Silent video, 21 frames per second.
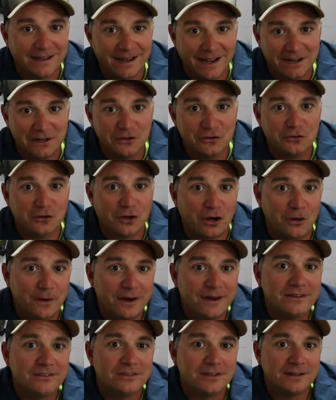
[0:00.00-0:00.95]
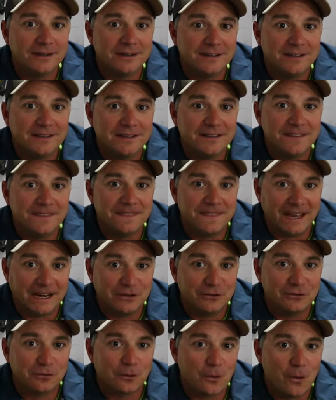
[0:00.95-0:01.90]
And as always,
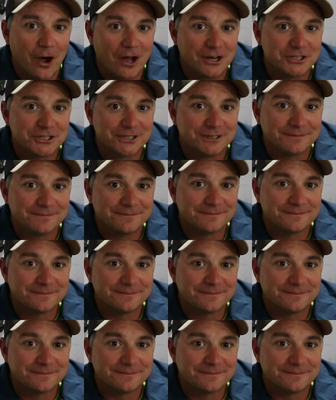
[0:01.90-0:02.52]
thanks for watching.